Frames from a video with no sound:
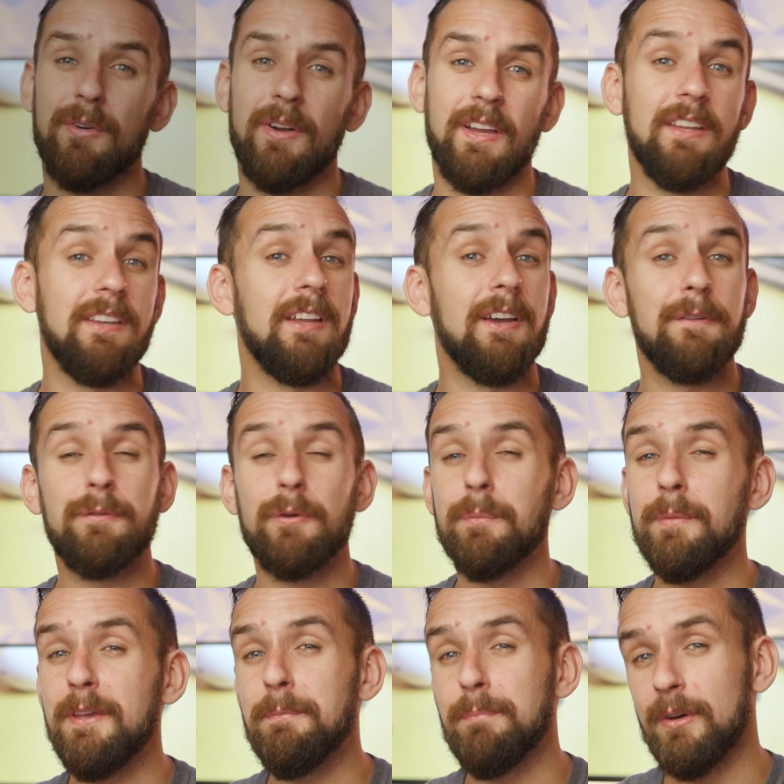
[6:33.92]
right, now for
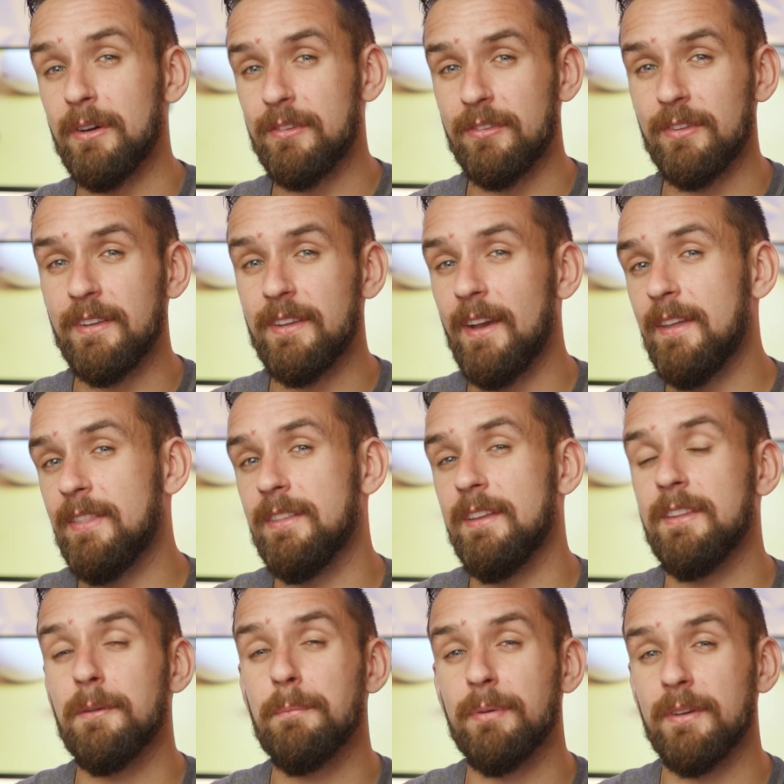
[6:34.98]
me personally, I
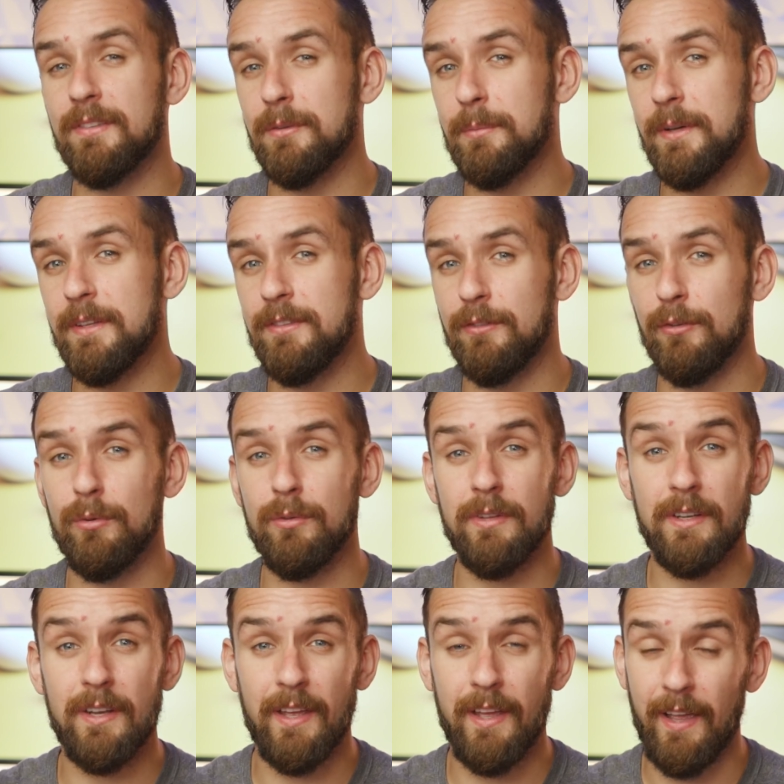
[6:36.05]
think the Pixel Buds 2
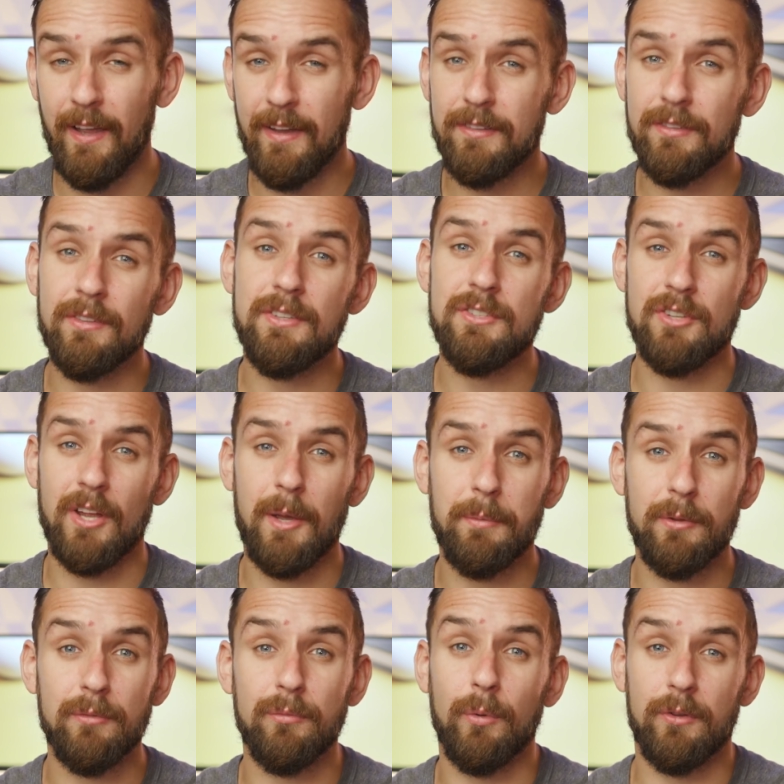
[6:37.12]
did an excellent job
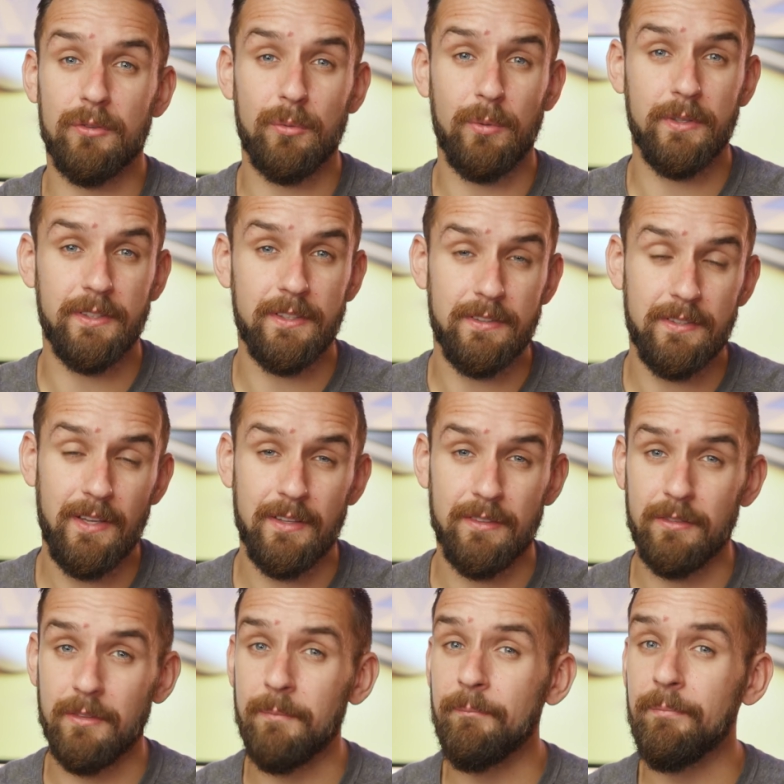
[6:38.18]
with the voice quality
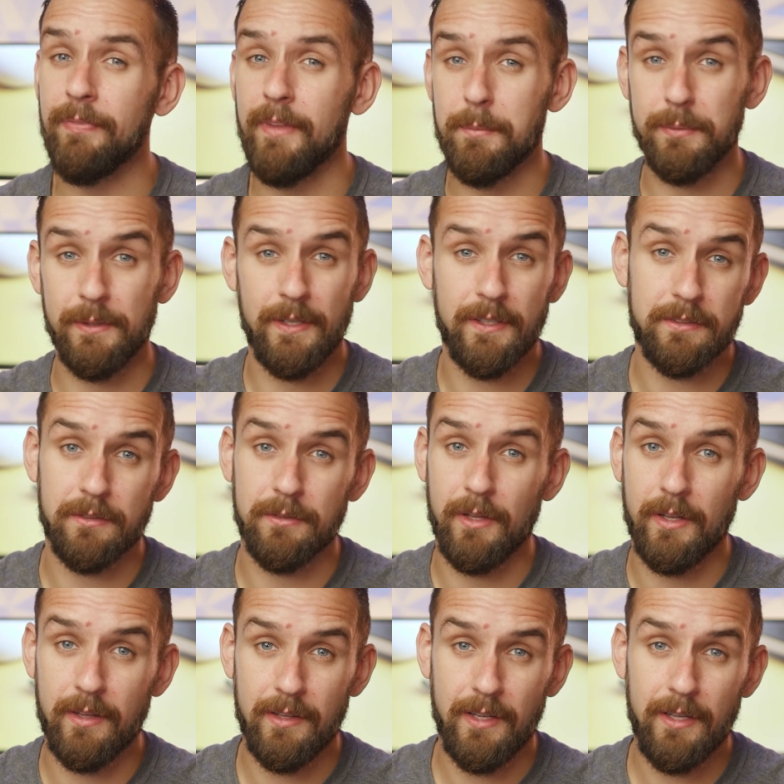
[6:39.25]
test. They blocked a
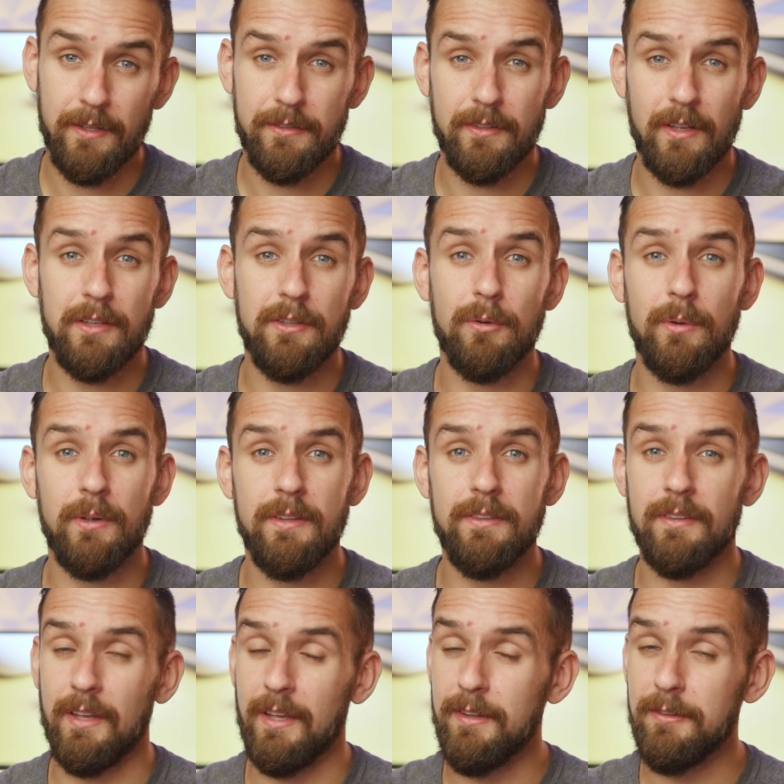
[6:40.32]
lot of the outside
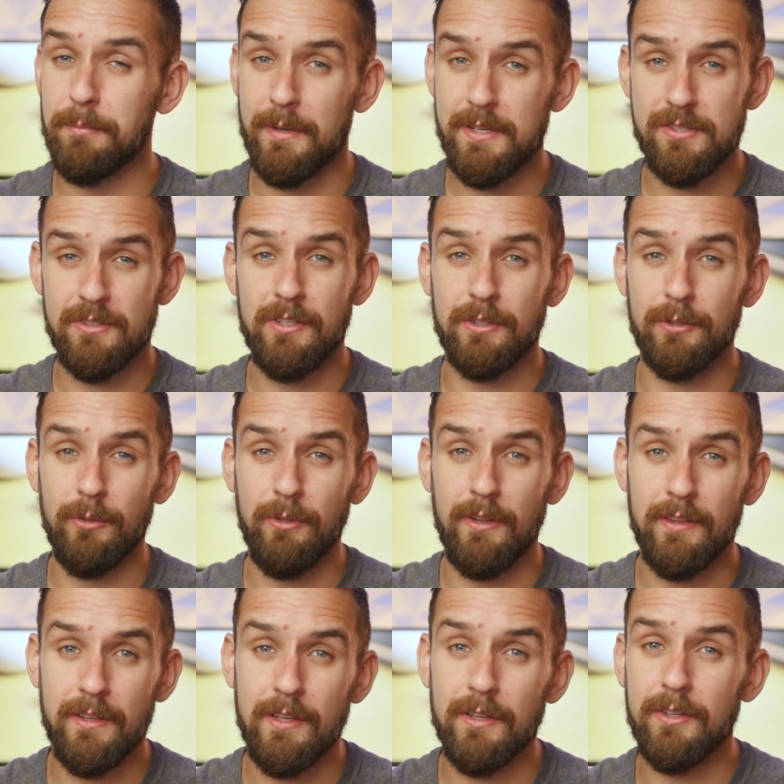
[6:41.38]
noise, especially including
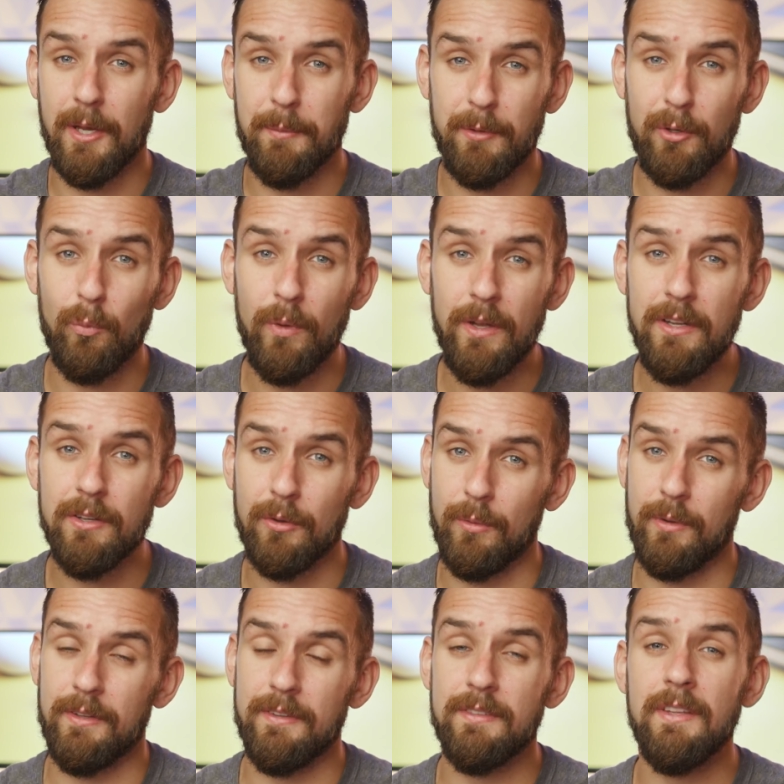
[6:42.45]
the incoming wind
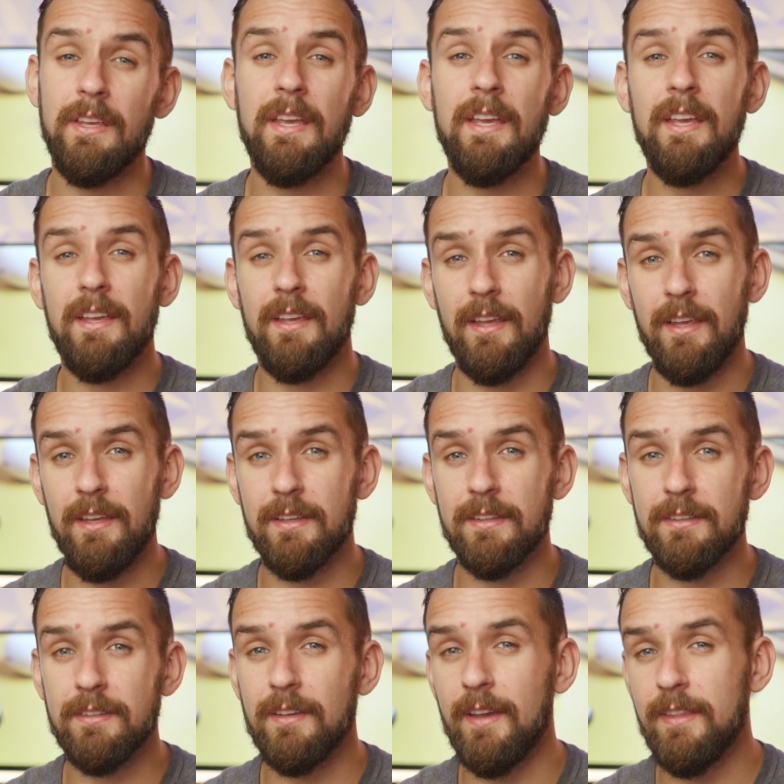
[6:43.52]
noise,
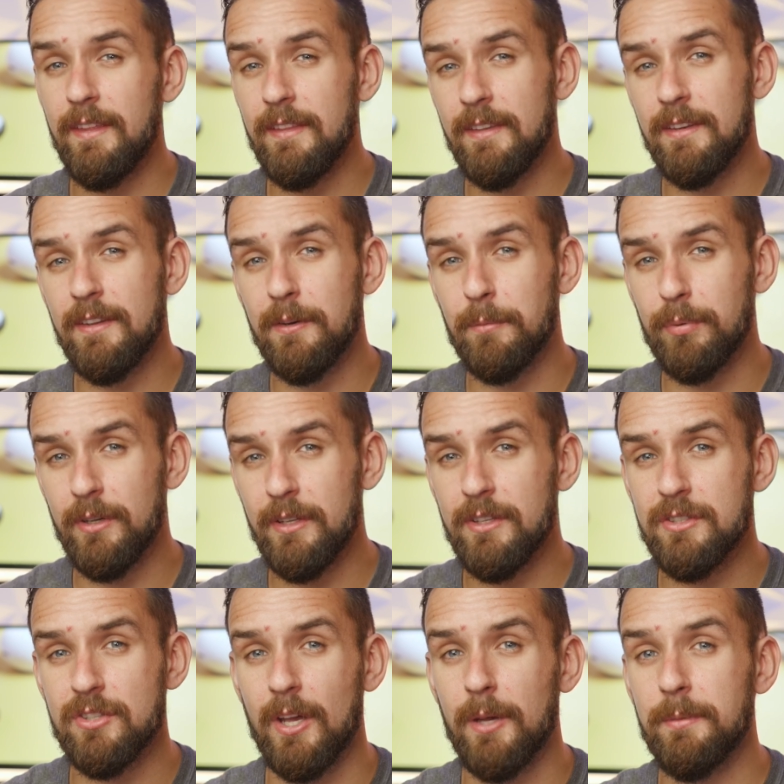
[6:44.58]
and I think they did a pretty
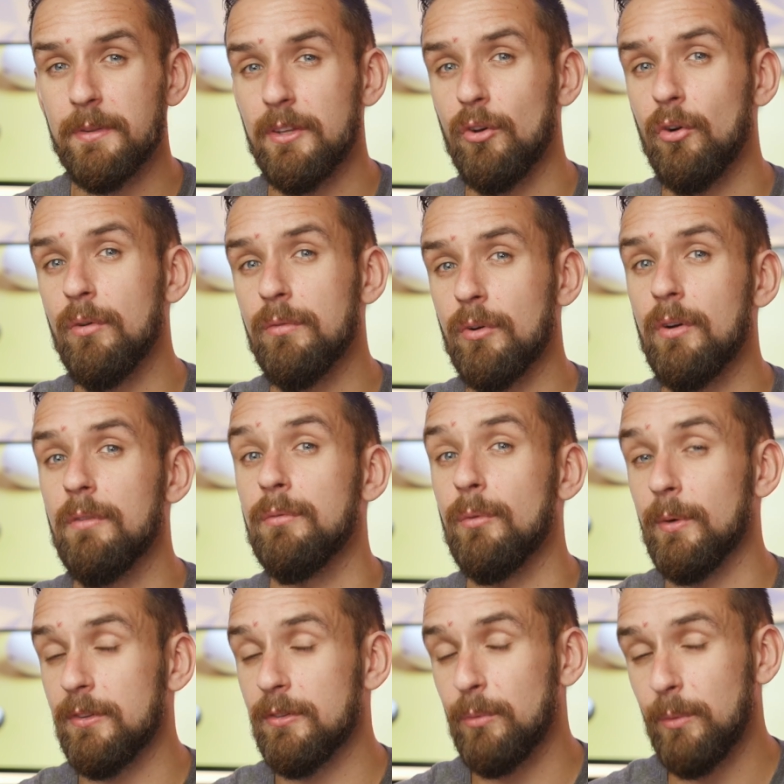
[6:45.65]
good job with the overall
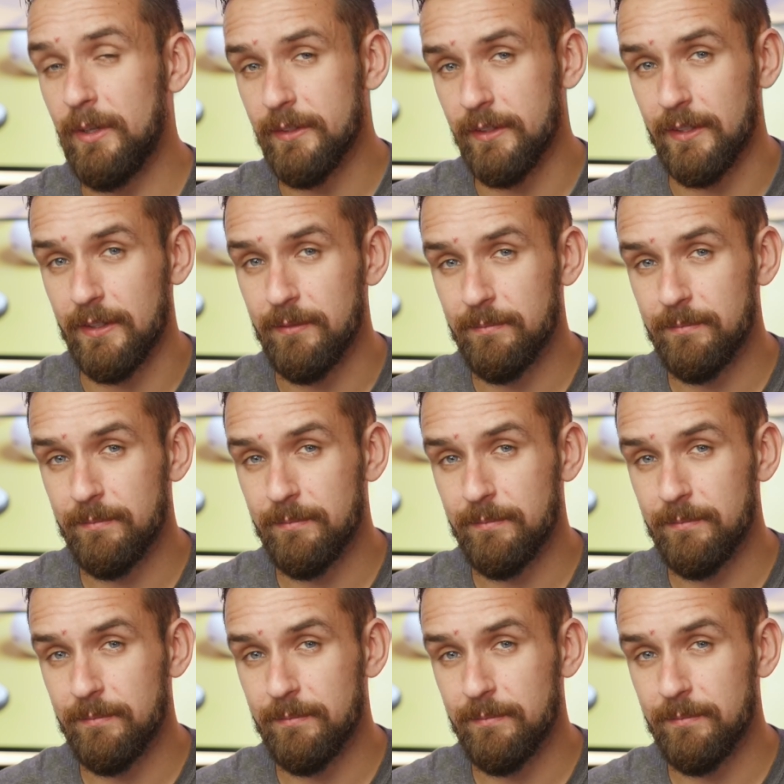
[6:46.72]
voice quality.